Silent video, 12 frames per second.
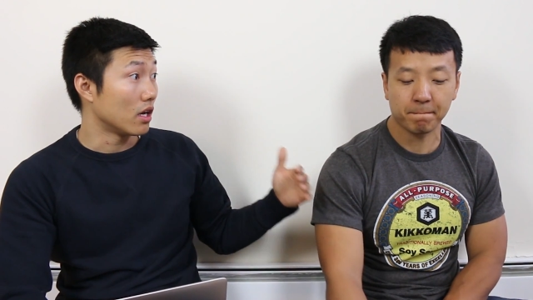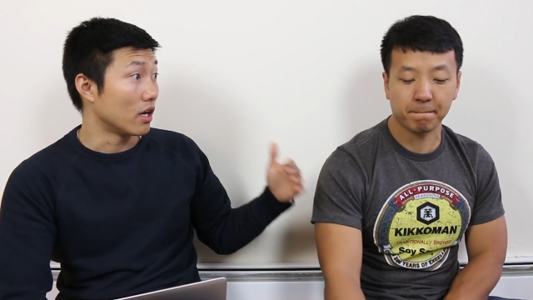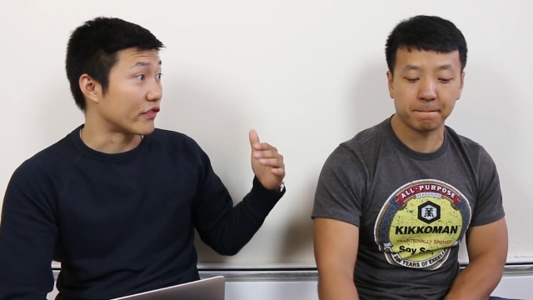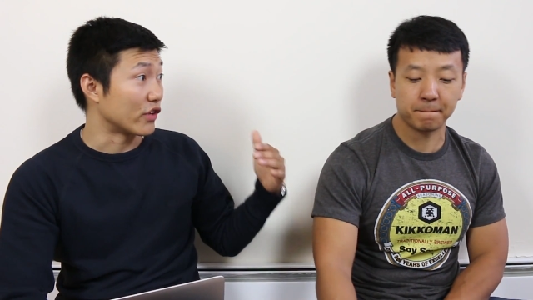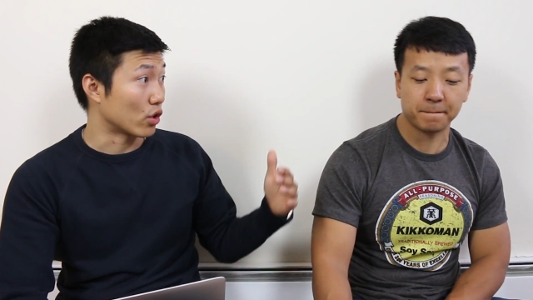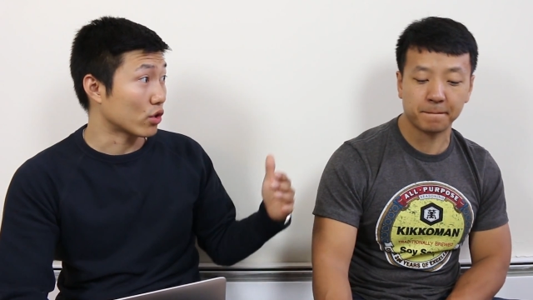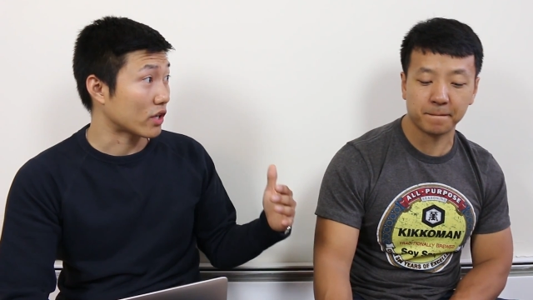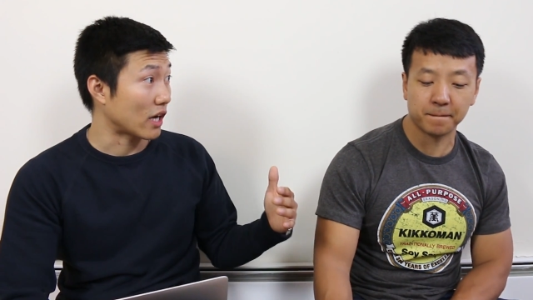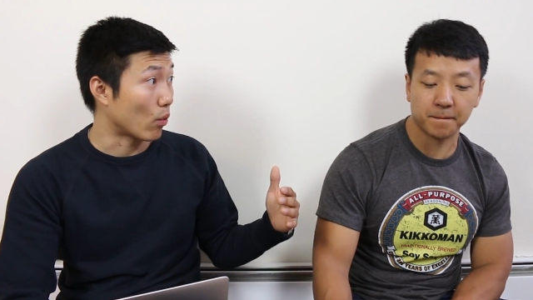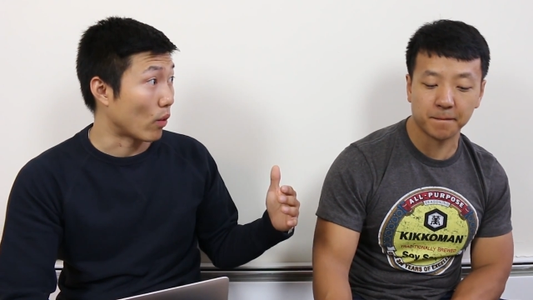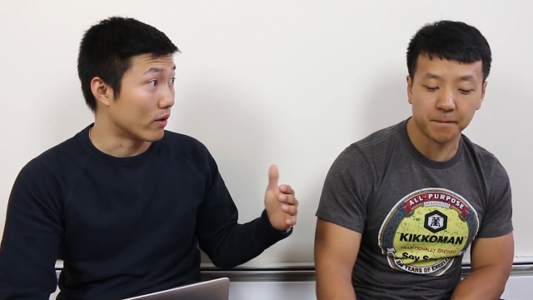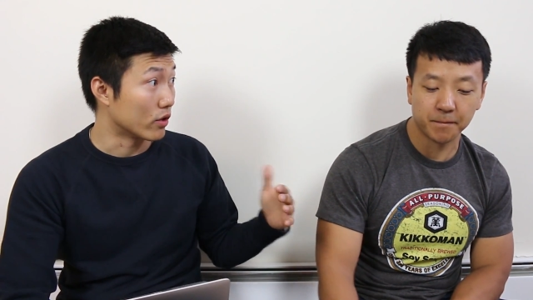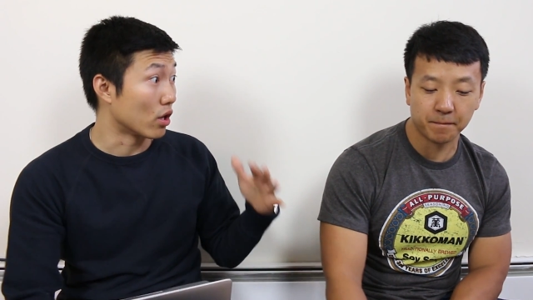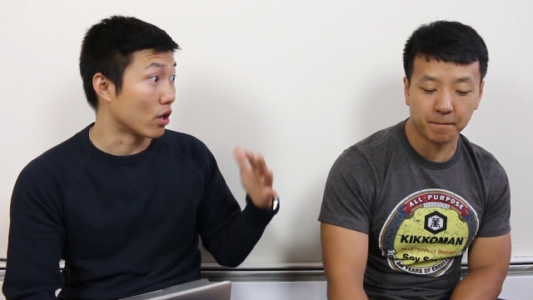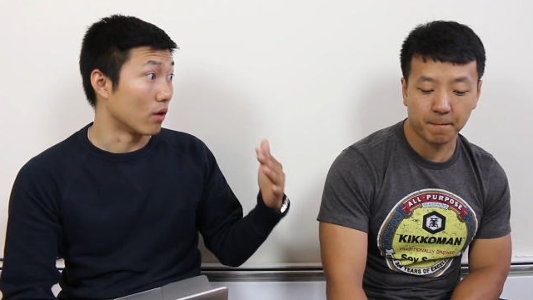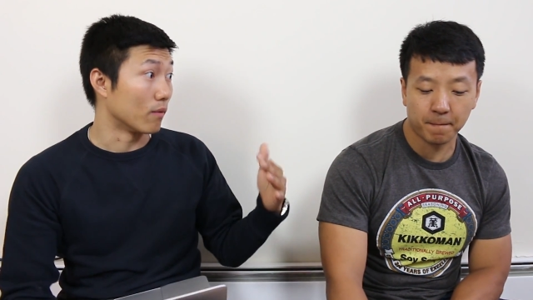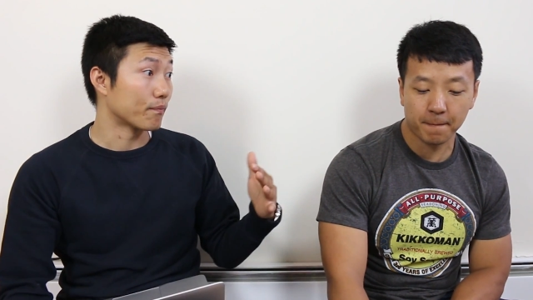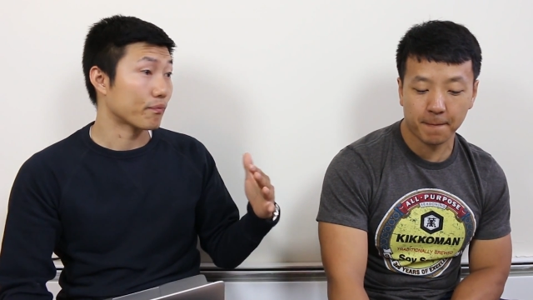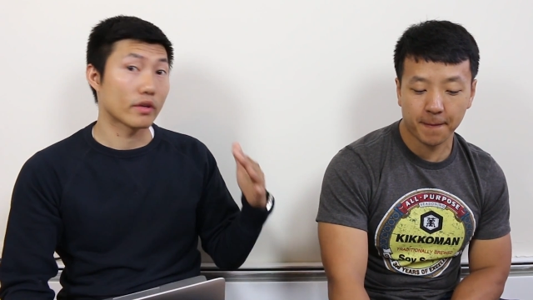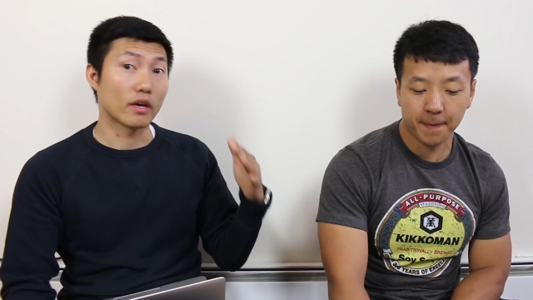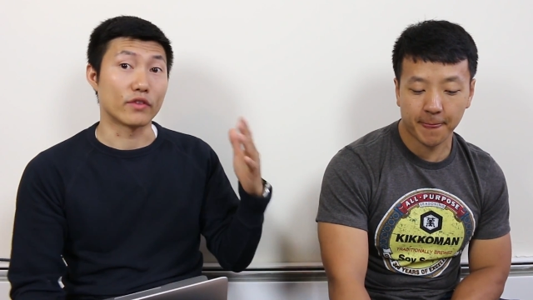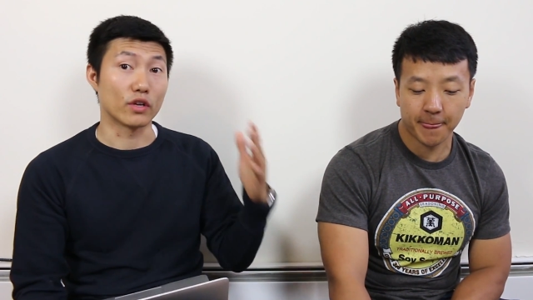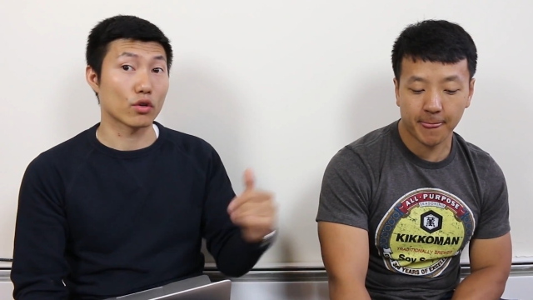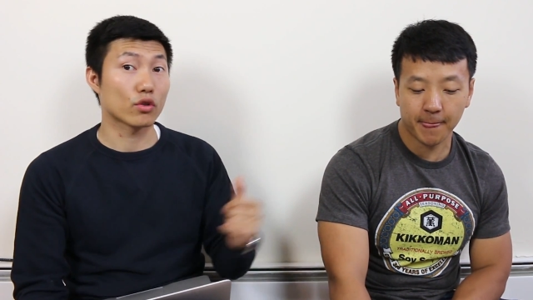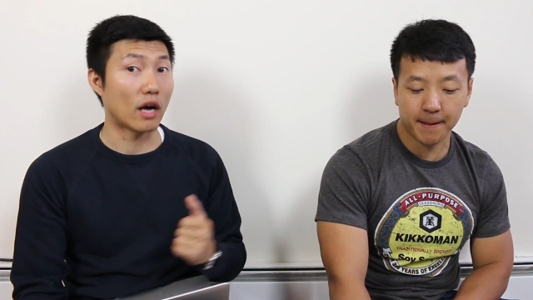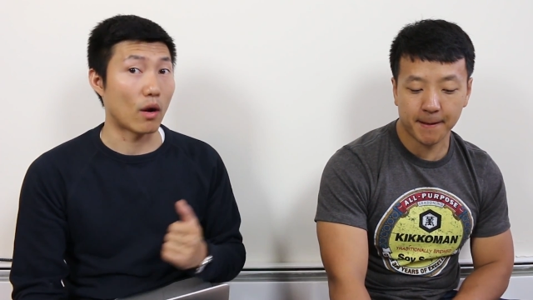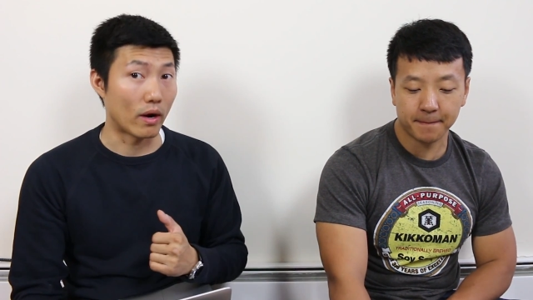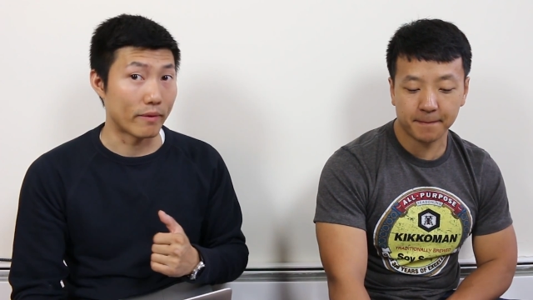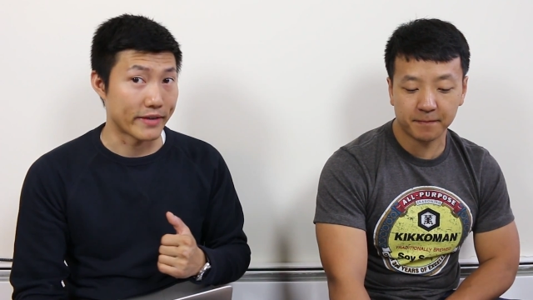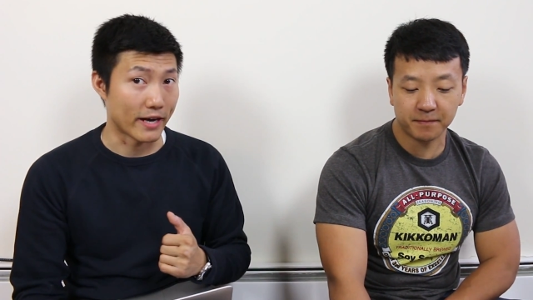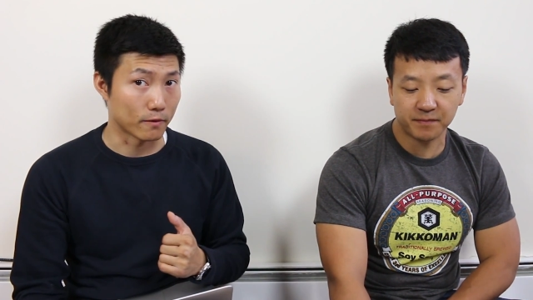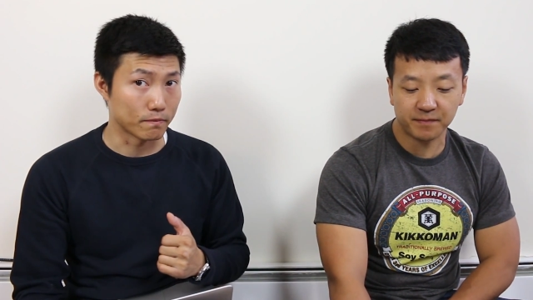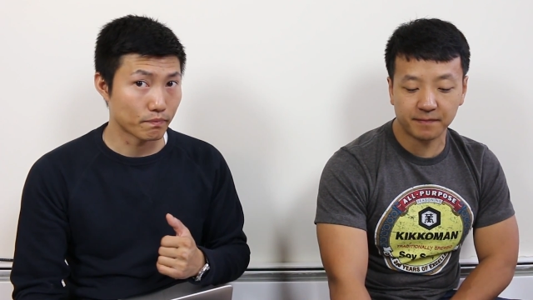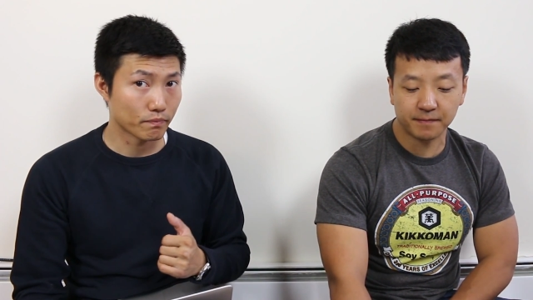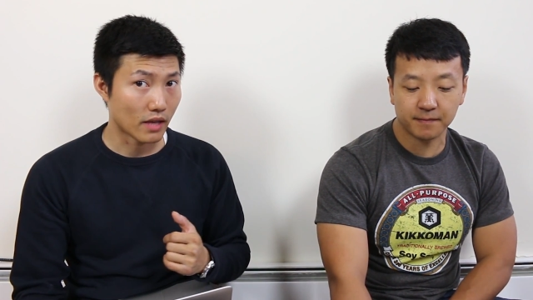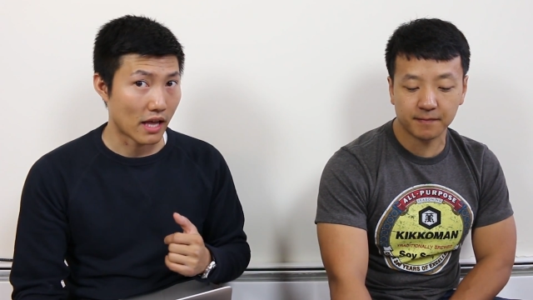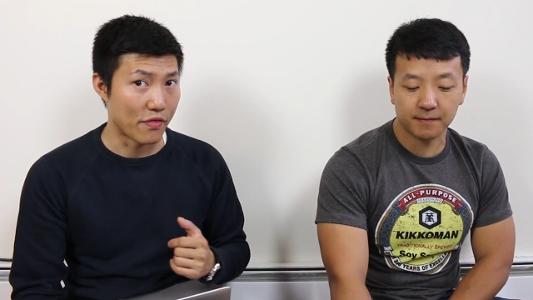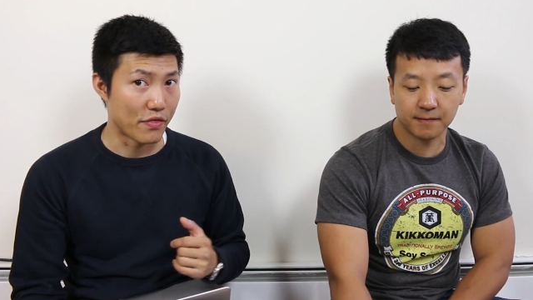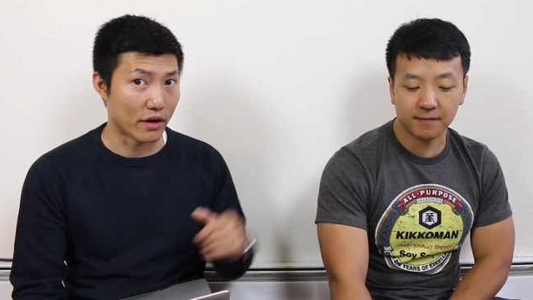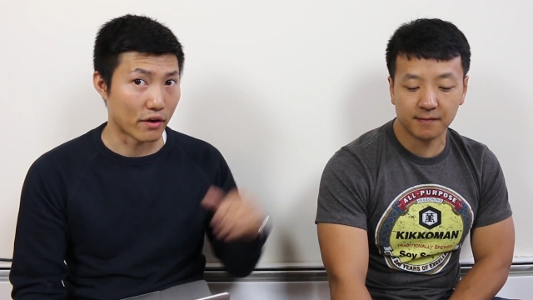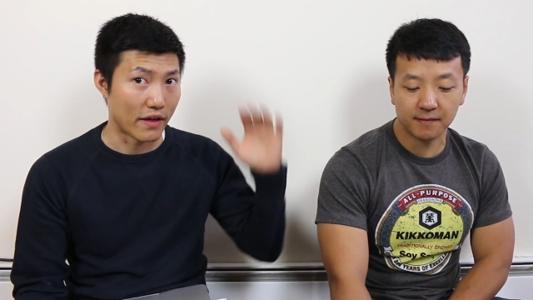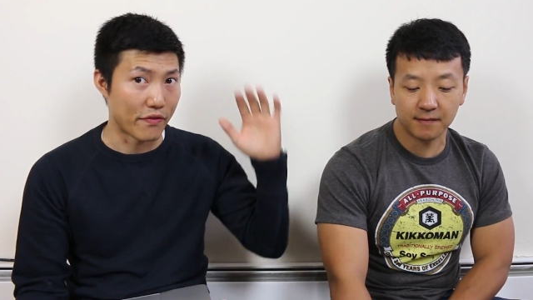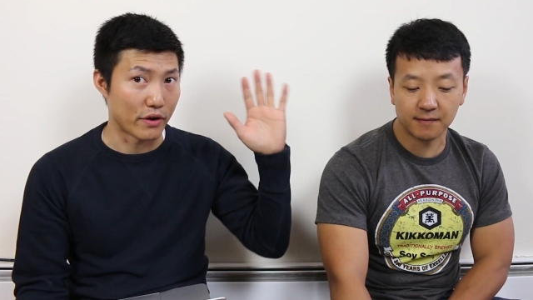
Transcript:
Speaker 1: If the Earth got wiped, if the Earth got wiped out and they're